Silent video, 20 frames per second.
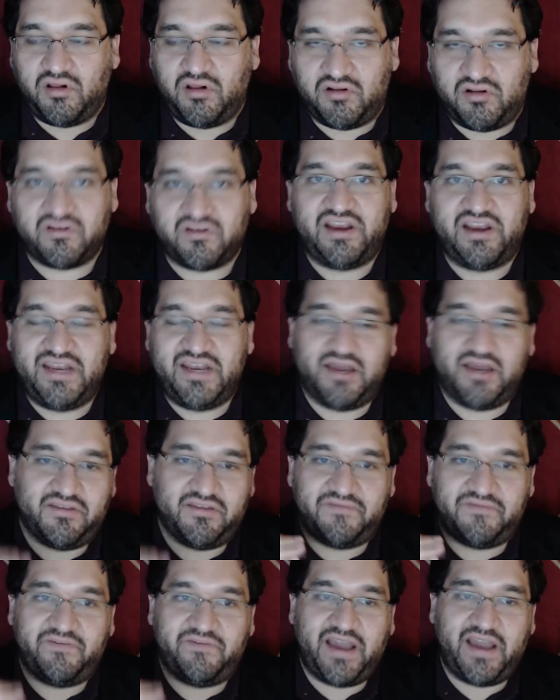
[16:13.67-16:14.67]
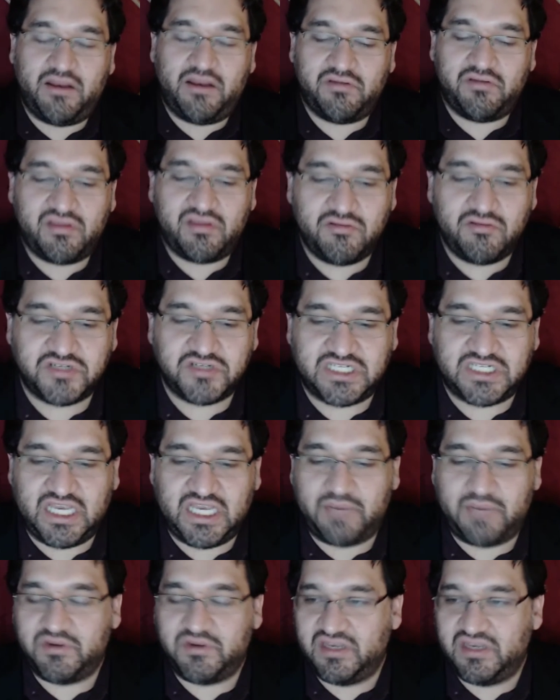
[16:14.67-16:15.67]
All right, now the final solution
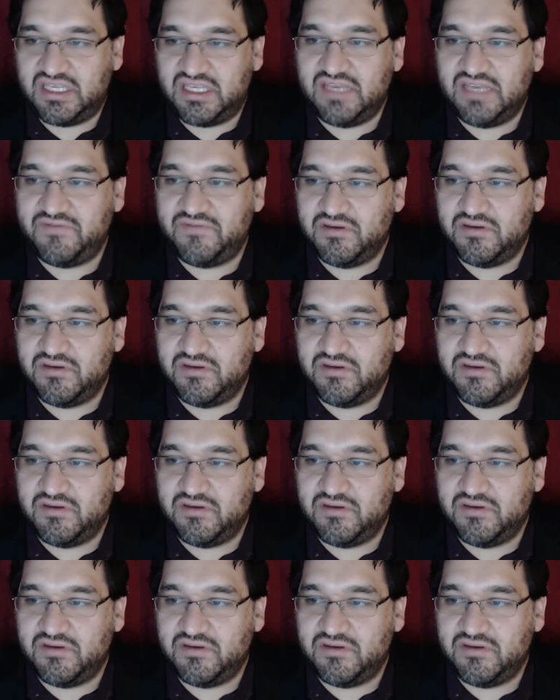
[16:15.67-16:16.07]
I'm going to give